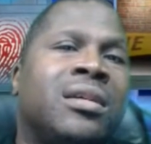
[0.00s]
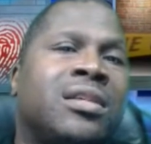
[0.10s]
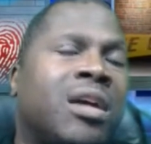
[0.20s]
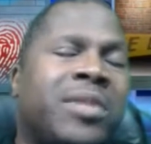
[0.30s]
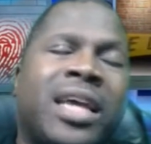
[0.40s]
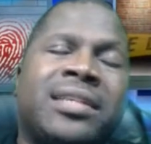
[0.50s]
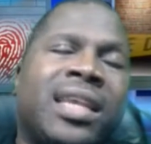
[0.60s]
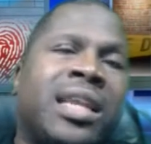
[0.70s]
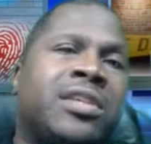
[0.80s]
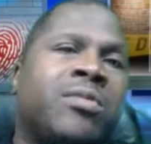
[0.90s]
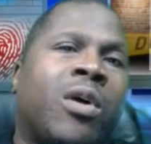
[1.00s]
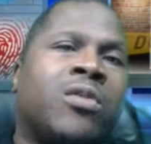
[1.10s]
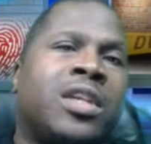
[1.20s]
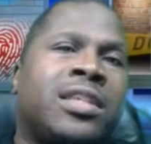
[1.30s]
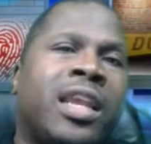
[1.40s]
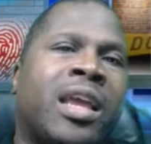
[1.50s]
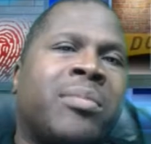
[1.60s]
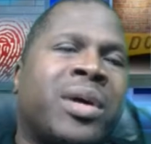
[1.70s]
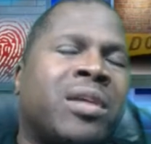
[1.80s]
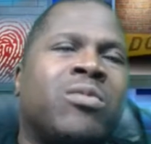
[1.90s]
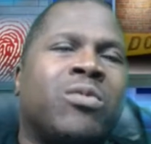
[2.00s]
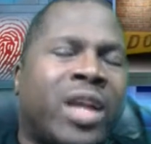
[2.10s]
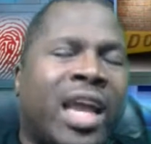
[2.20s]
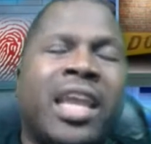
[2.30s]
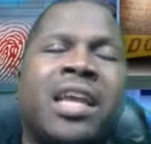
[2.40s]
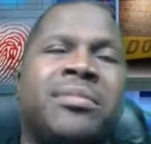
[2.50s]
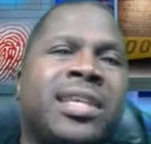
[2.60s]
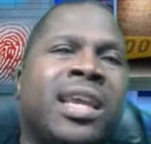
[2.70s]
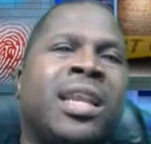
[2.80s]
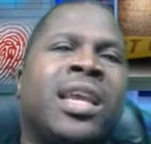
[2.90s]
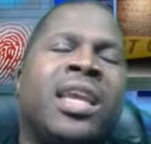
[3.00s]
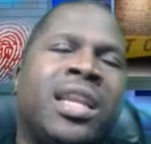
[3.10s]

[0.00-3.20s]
So I'm not saying it's wrong to say that, but what I am saying,